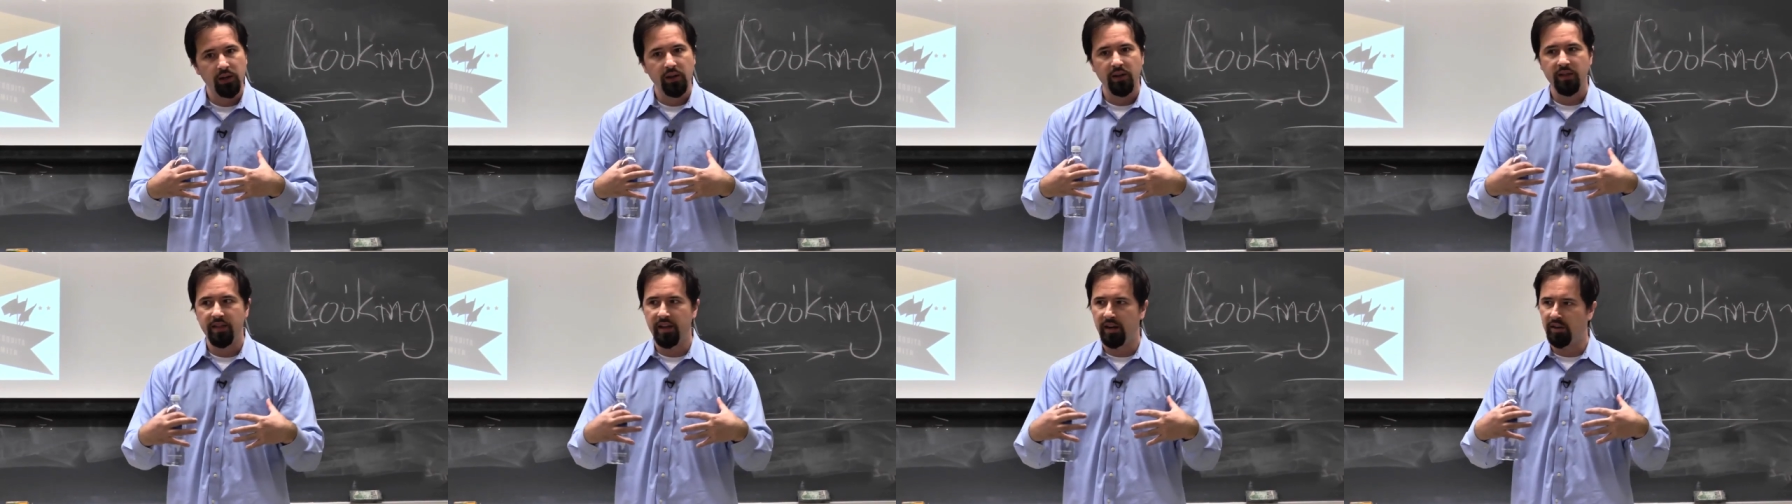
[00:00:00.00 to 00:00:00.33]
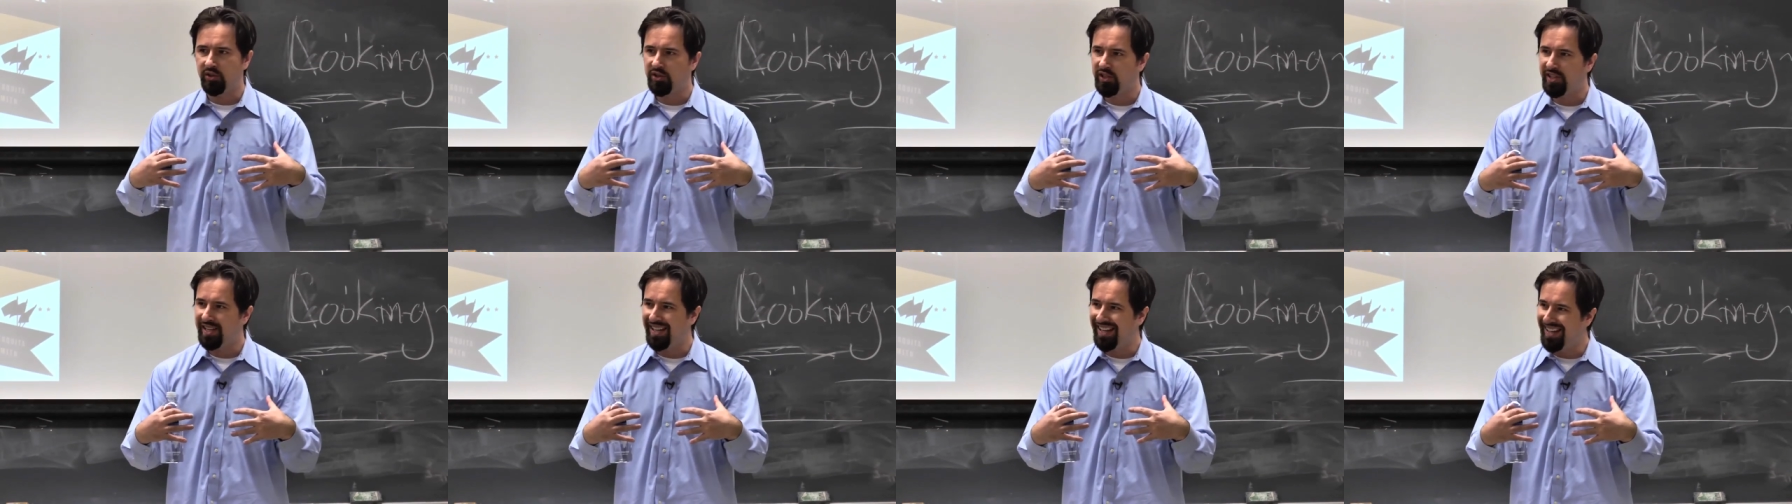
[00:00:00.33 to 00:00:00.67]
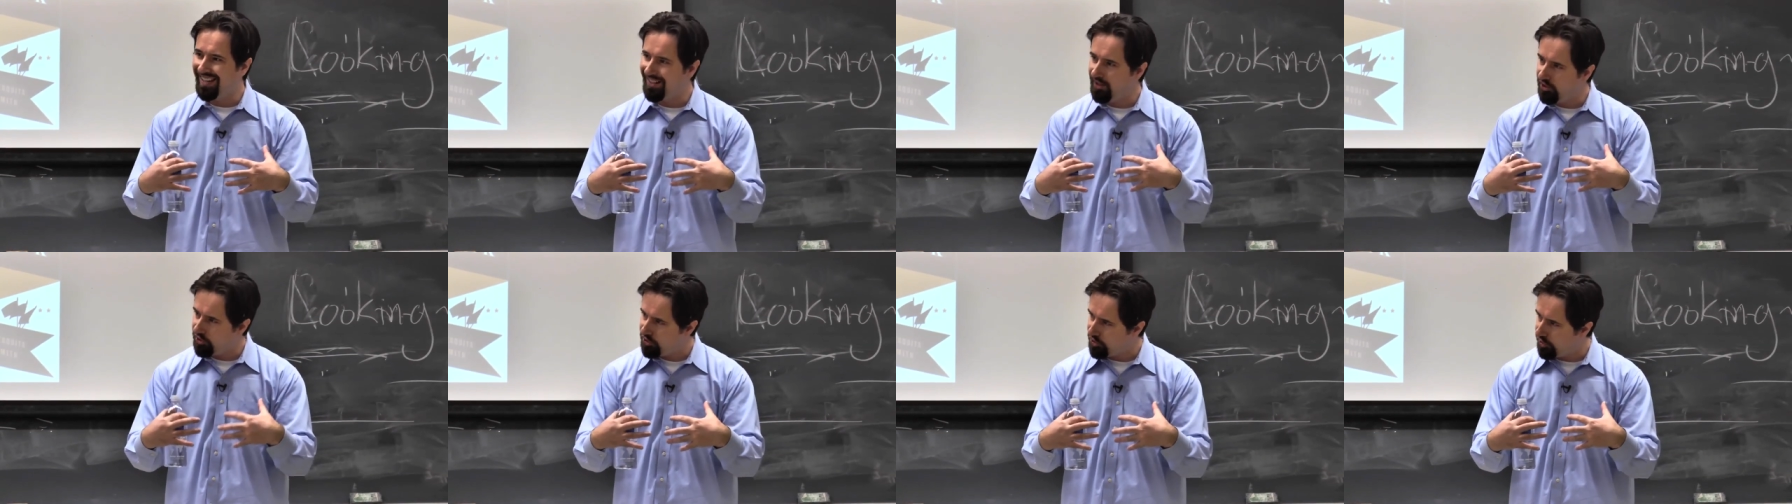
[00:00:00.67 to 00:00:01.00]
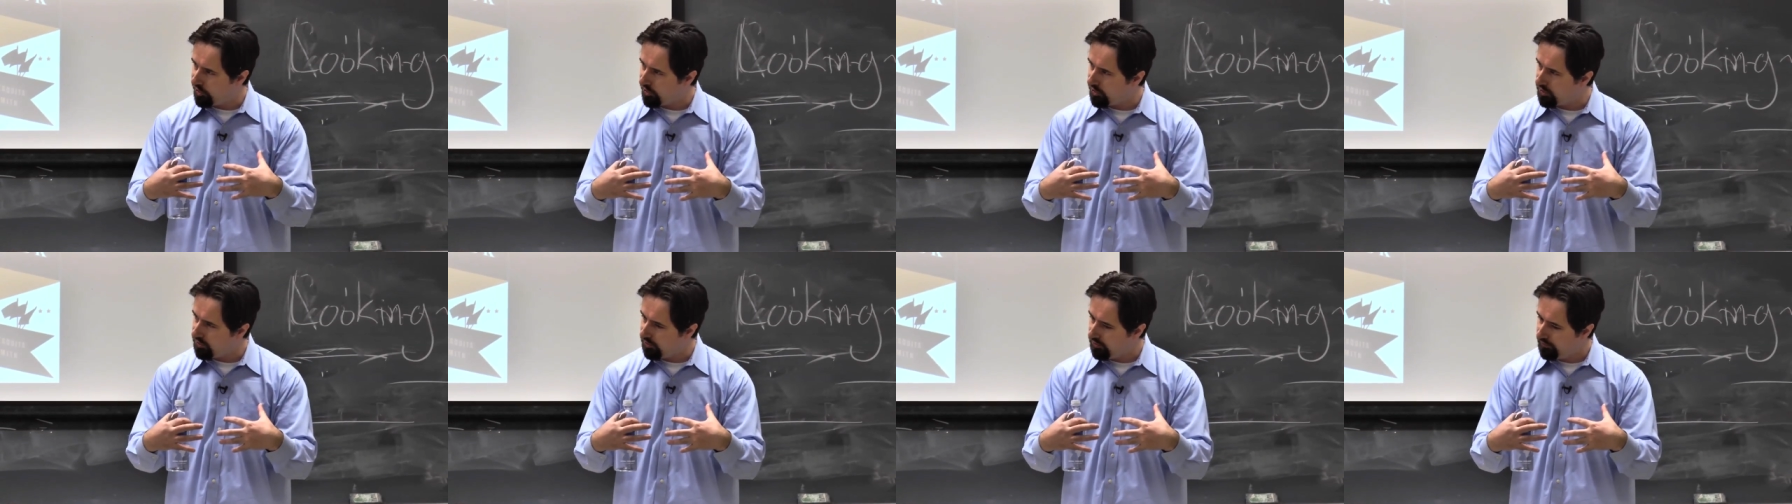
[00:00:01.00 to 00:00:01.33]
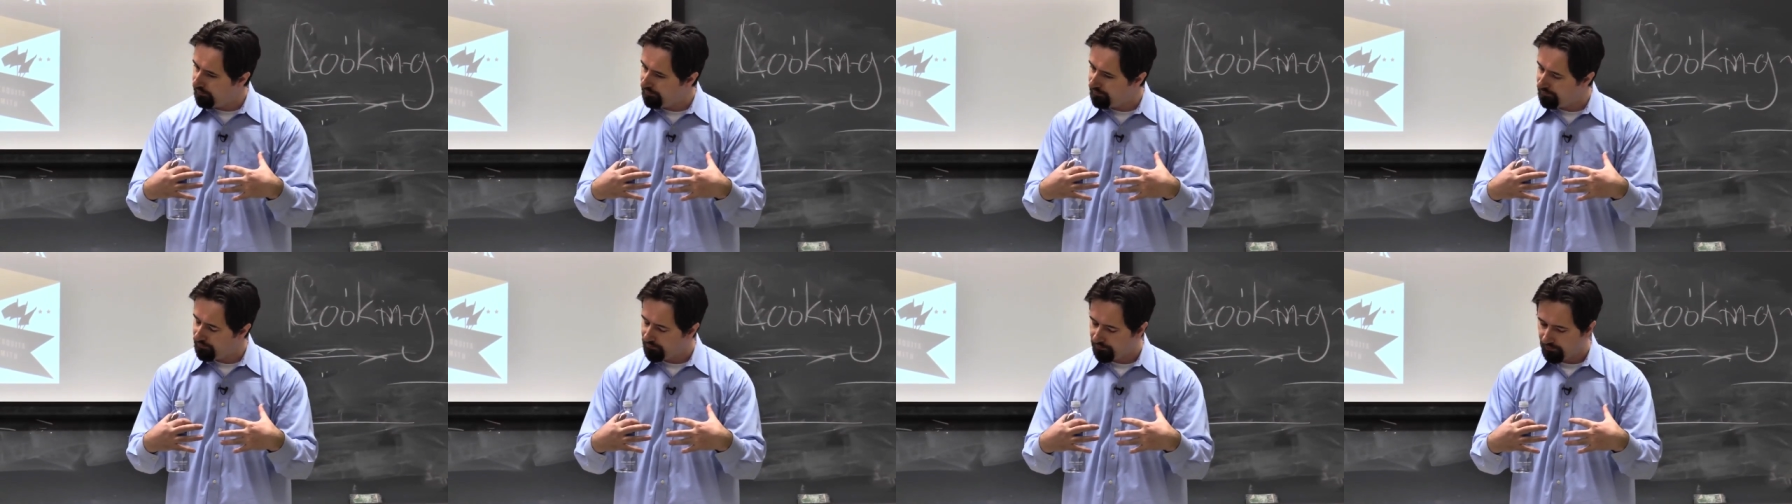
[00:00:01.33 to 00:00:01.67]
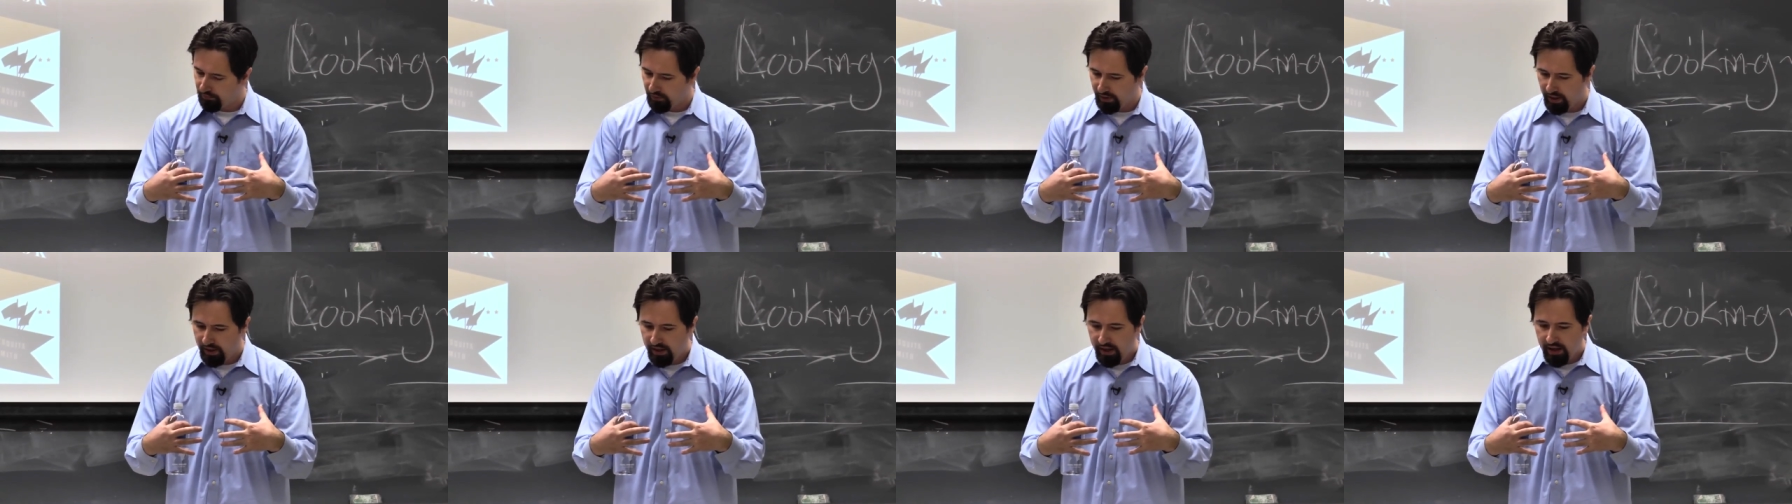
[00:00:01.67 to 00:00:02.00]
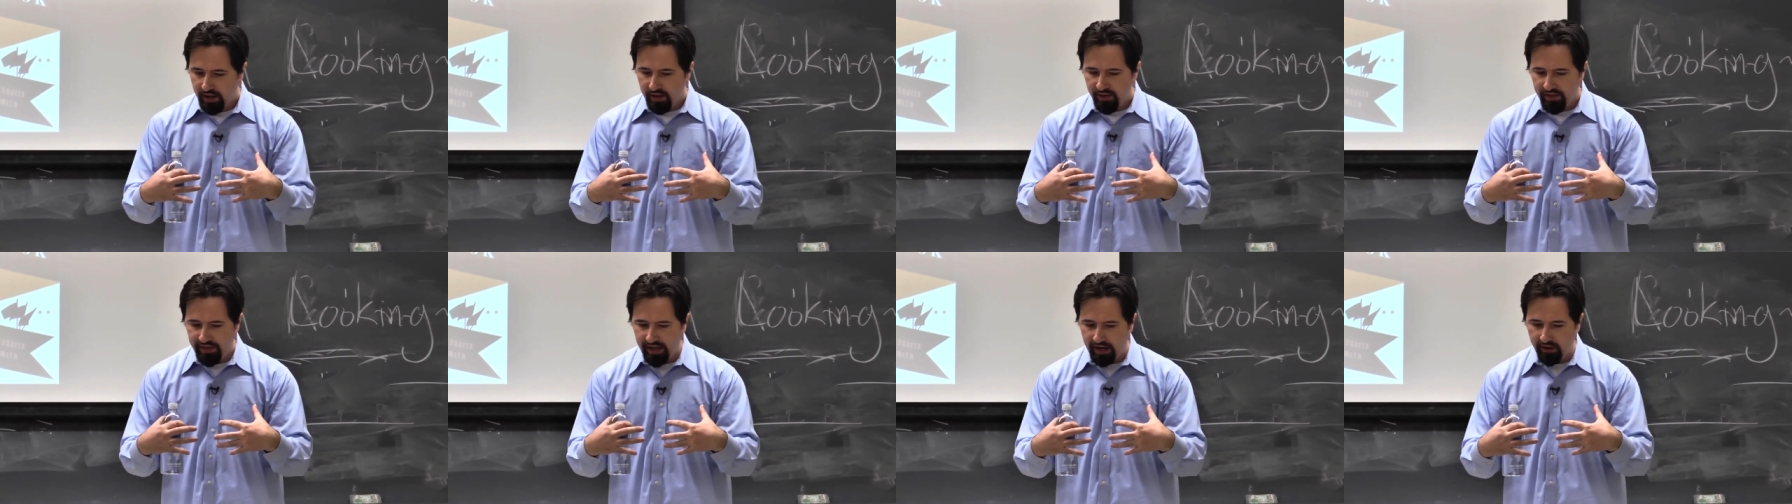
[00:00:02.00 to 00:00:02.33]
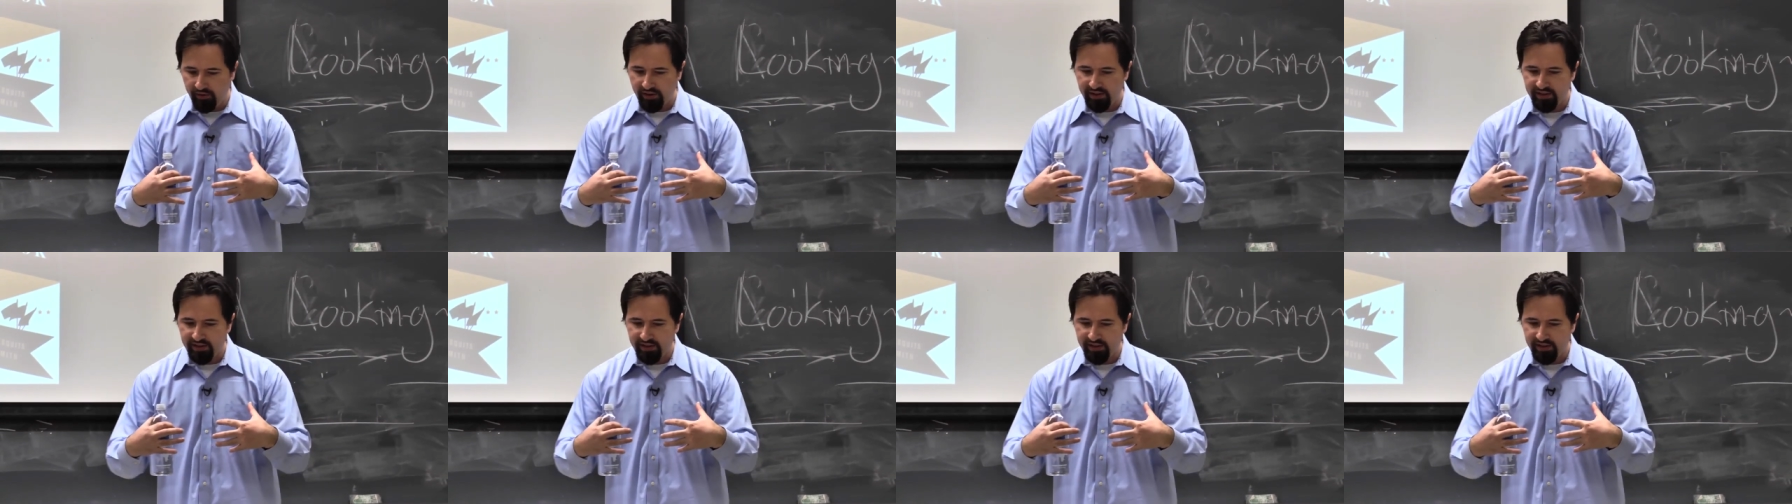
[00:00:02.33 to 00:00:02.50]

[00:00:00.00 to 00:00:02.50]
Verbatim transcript: There's the inner circle. There